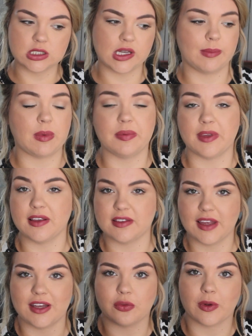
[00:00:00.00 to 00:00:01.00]
I'm
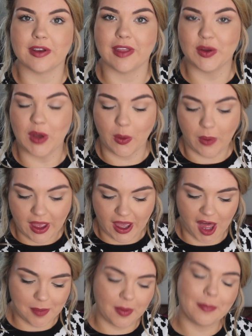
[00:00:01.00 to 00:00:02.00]
obsessed. I just wanted to let you know.
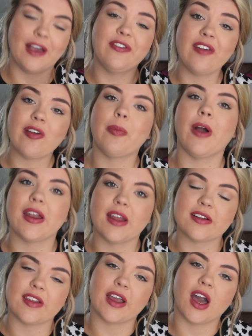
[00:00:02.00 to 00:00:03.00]
But my favorite
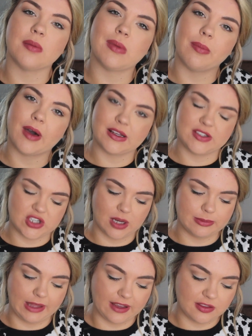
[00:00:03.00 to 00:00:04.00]
product that I got in my
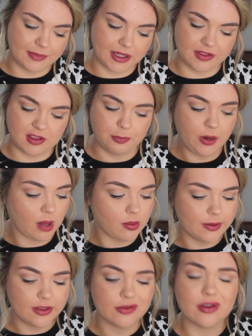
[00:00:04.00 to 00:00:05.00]
BoxyCharm last month is
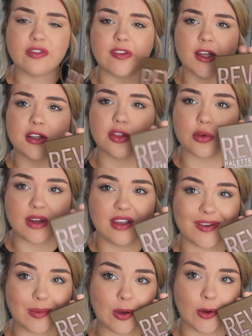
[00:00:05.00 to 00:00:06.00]
probably the Revealed 3
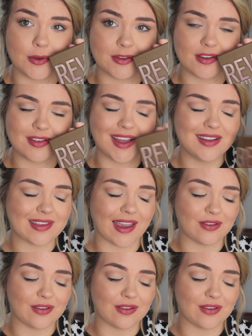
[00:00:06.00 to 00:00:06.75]
from Coastal Scents.